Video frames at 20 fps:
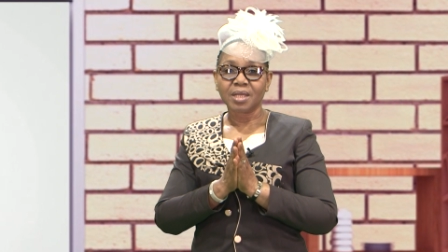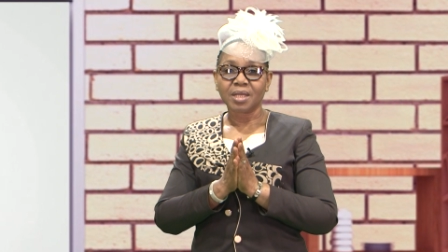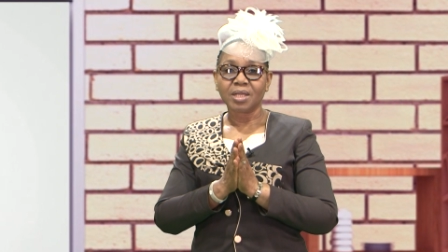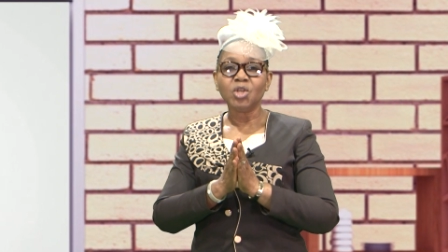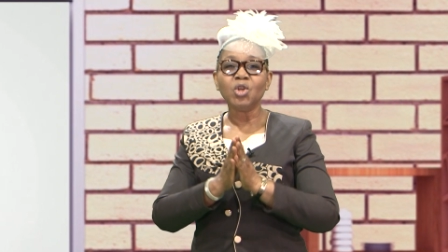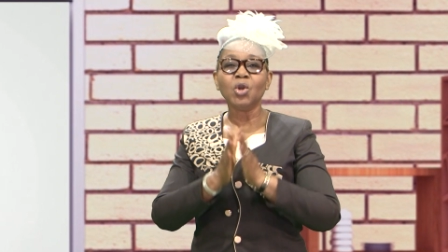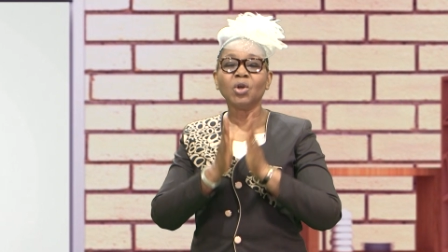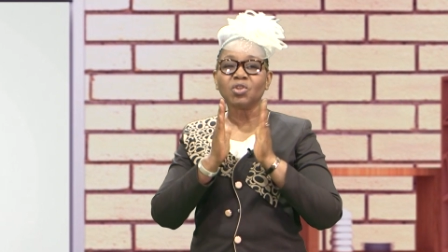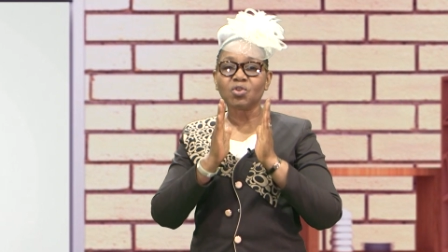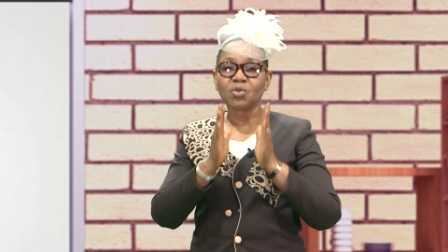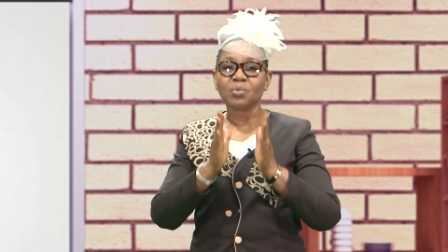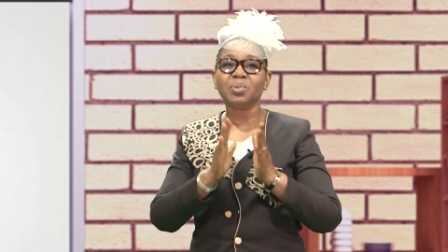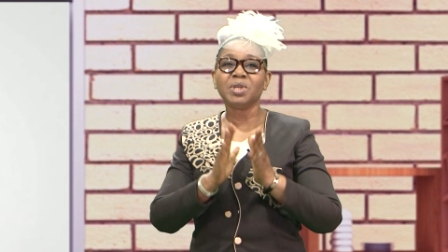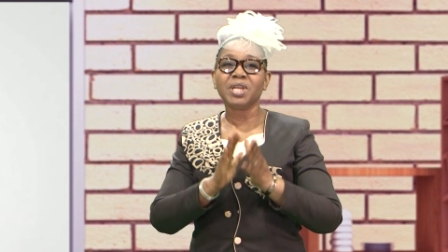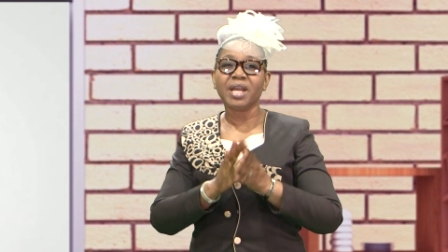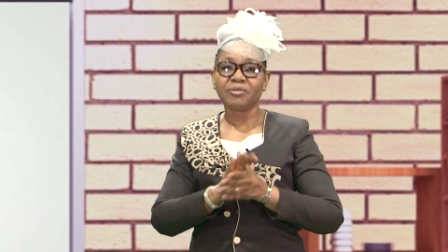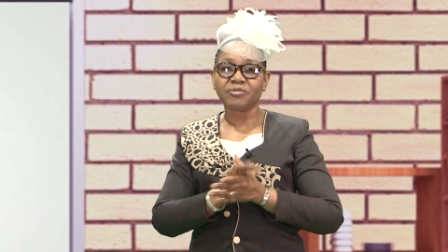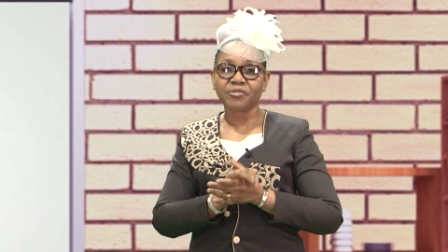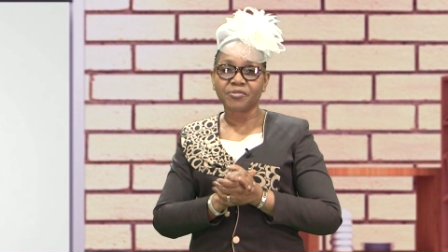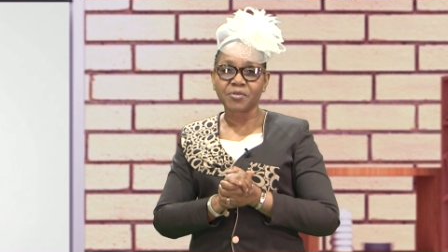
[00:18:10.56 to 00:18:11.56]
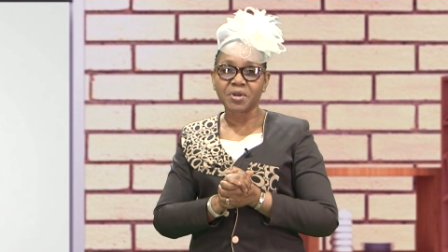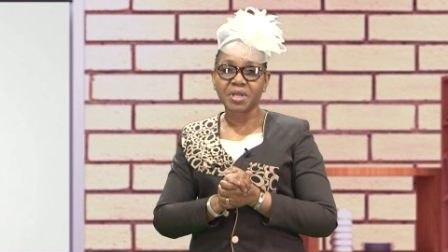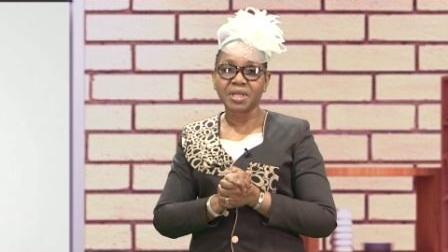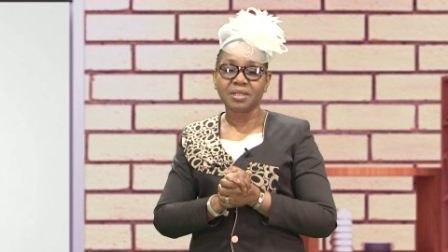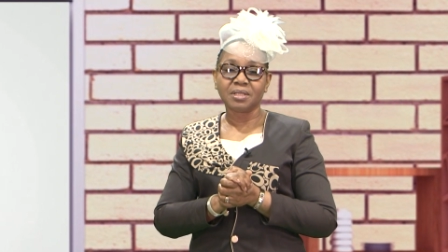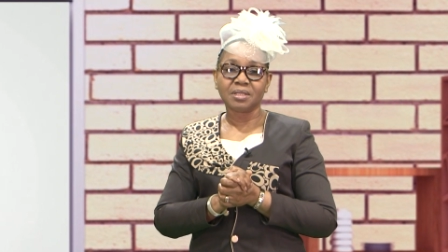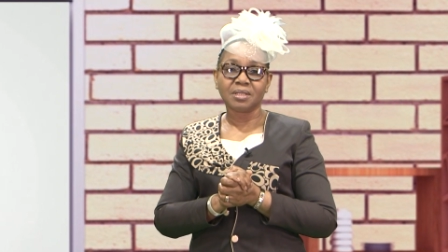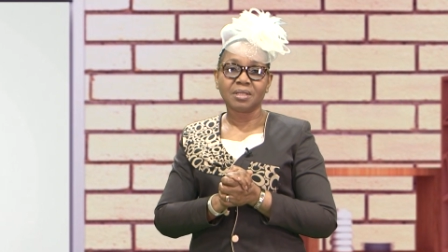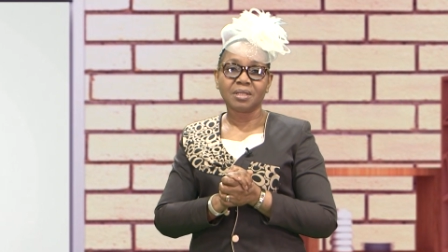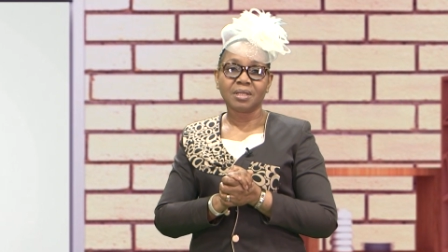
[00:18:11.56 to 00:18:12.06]
not to be afraid.
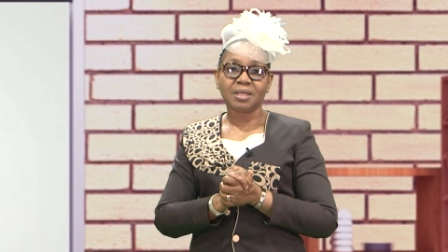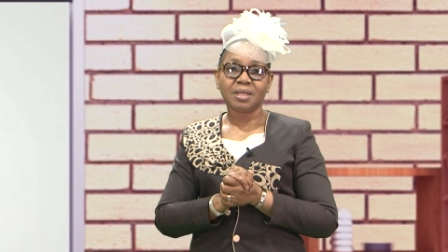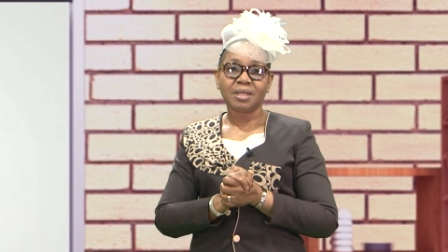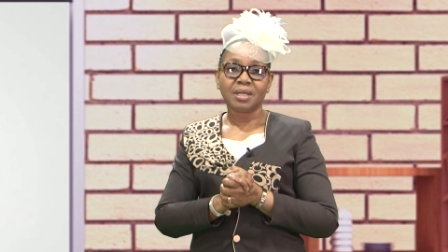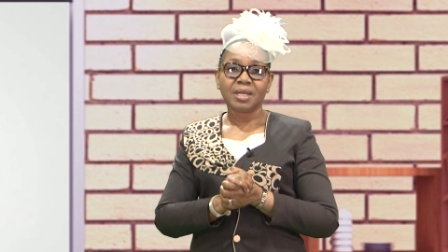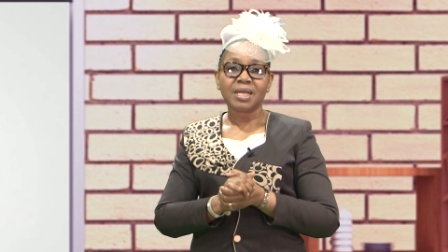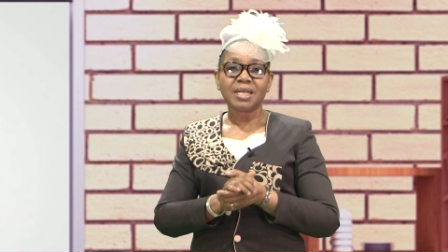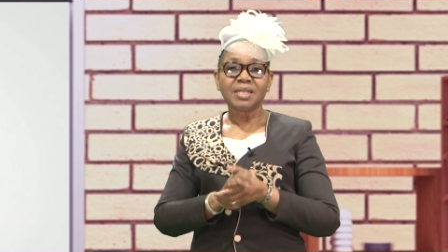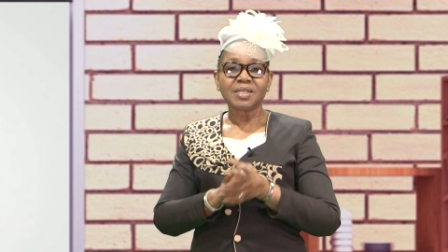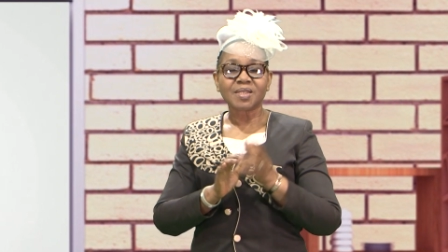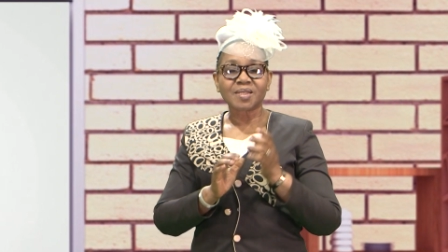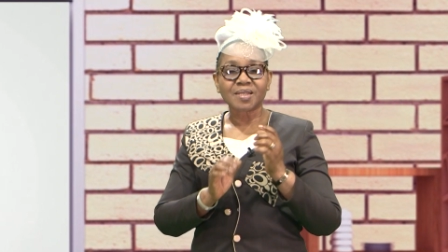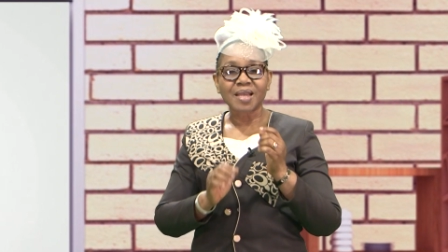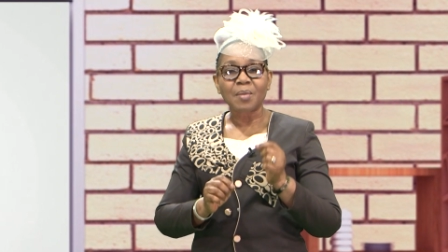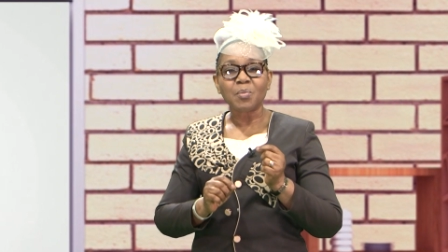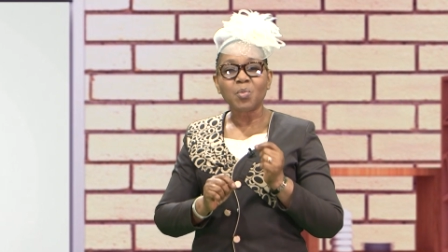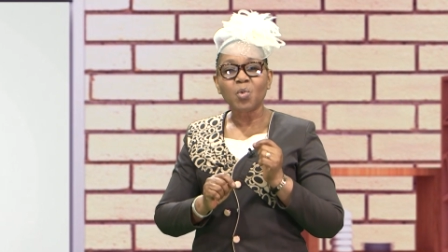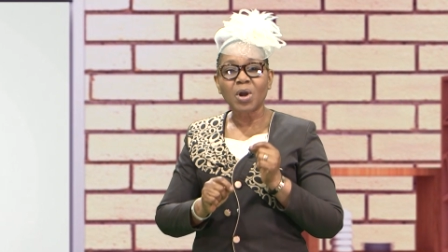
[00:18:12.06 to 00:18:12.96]
Psalm